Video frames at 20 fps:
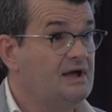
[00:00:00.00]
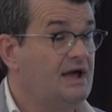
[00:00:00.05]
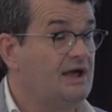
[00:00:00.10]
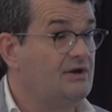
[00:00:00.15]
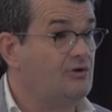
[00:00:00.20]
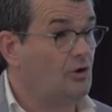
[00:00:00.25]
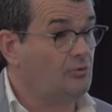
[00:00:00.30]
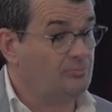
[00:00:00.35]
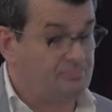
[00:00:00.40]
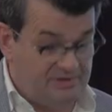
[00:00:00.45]

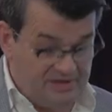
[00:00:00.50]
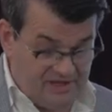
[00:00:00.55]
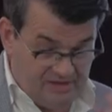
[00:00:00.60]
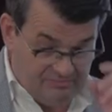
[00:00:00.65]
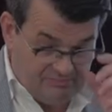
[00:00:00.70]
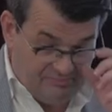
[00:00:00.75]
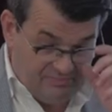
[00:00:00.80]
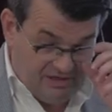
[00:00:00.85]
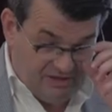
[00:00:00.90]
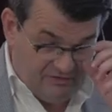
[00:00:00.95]
and not
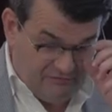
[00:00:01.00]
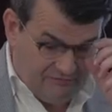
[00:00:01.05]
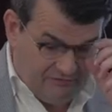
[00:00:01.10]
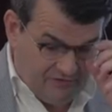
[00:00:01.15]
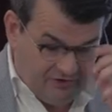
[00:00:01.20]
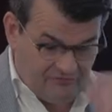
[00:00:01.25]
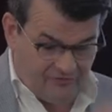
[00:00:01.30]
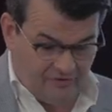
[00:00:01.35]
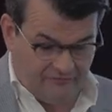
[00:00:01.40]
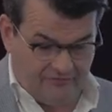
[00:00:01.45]
being mere
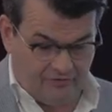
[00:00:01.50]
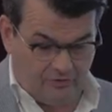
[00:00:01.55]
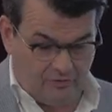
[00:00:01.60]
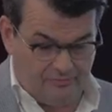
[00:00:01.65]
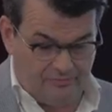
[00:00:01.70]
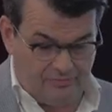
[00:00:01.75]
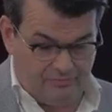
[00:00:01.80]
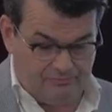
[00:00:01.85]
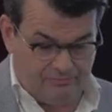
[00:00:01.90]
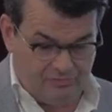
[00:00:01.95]
philosophical
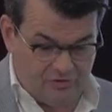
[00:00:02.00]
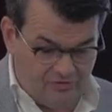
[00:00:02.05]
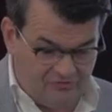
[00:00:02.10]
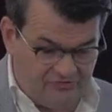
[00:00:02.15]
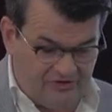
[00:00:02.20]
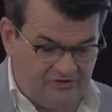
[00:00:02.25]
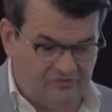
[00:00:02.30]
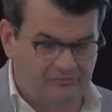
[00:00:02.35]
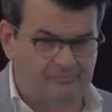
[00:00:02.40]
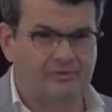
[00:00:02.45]
musings,